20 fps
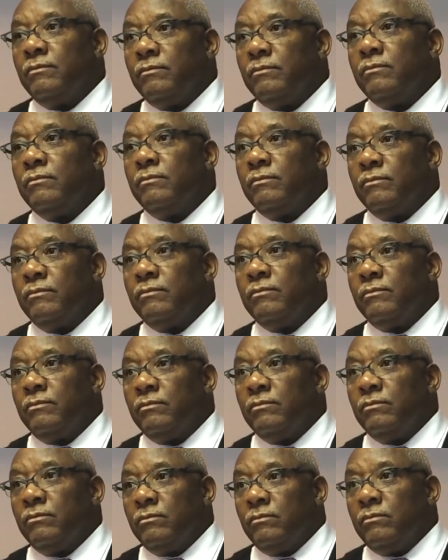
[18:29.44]
God's,
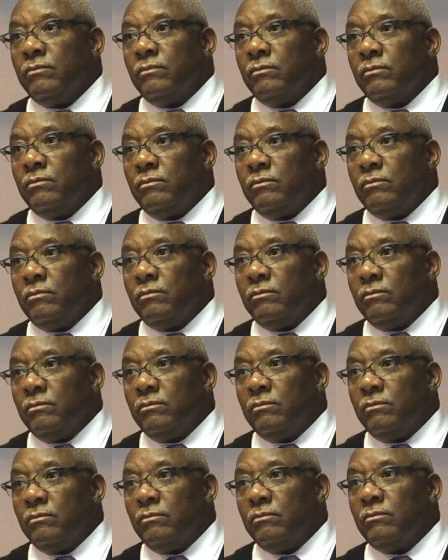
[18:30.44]
I guess,
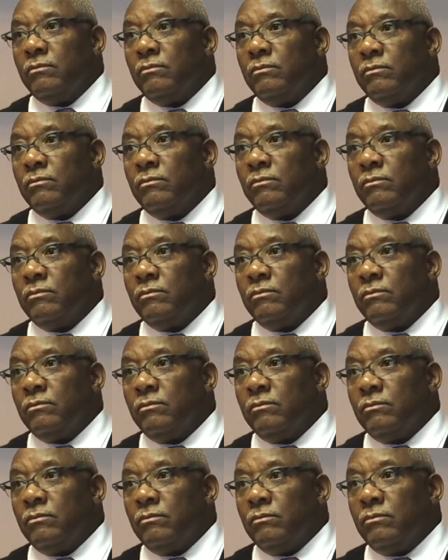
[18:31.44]
his
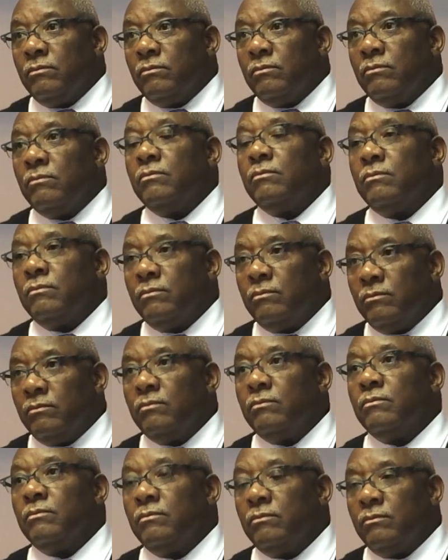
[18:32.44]
providence, divine
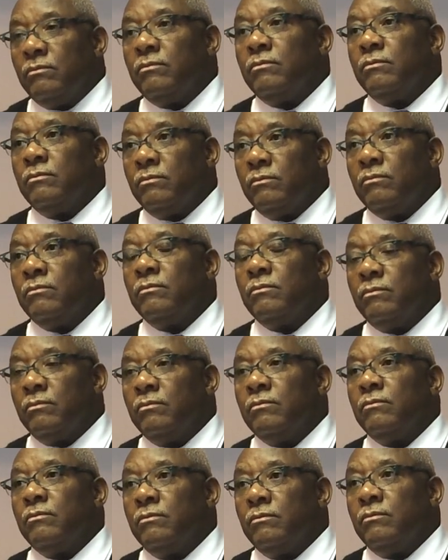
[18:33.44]
providence of
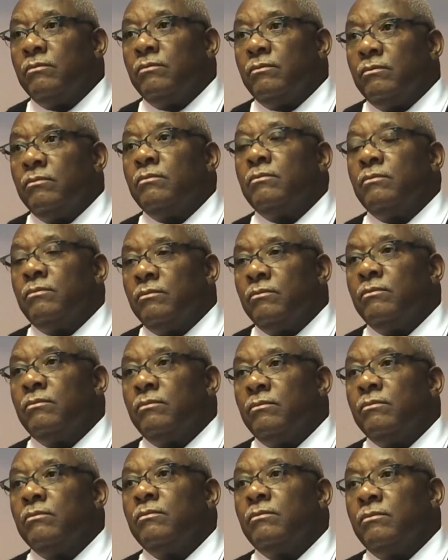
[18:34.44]
how he wanted things
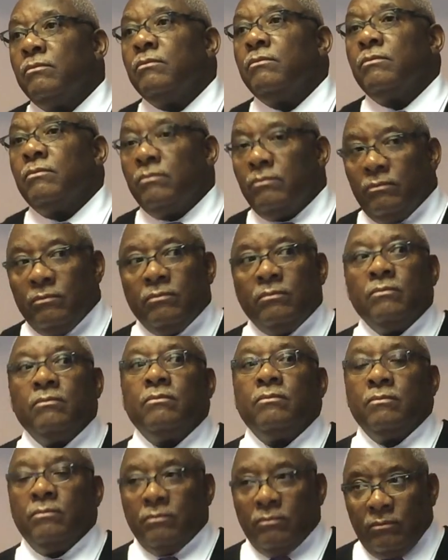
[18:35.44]
to
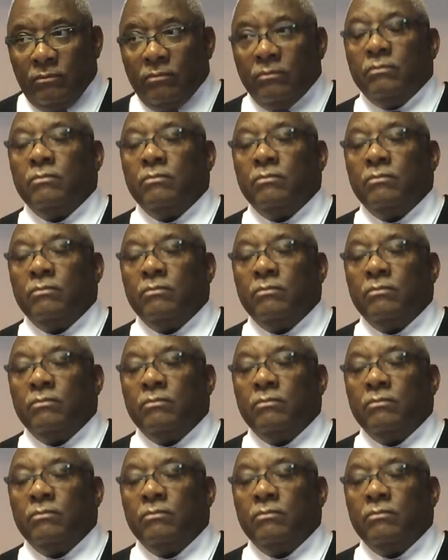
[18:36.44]
line up.